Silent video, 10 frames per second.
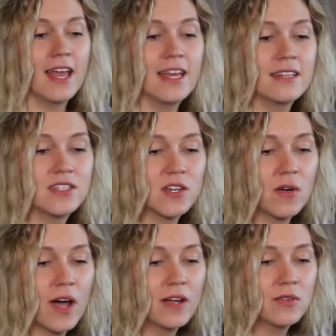And so
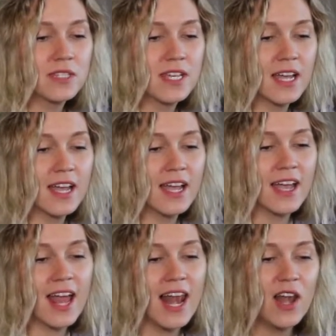I will say
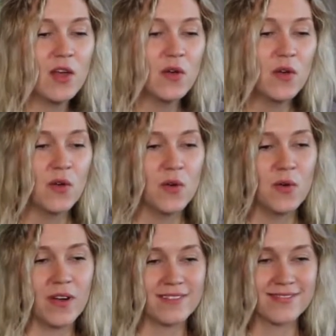
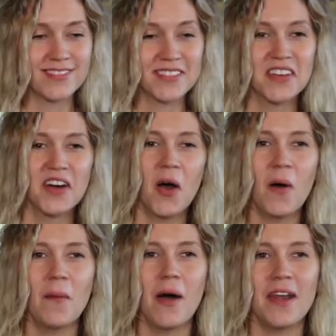hello. Oh,
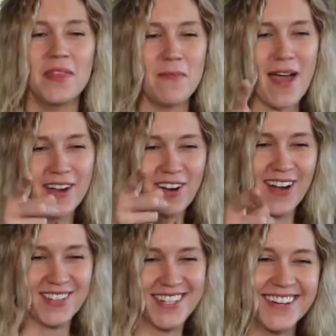I'm on in the
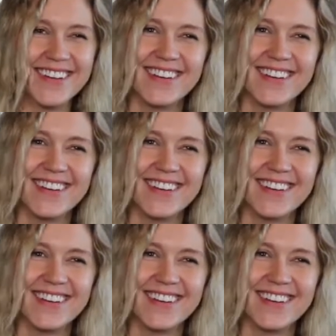background.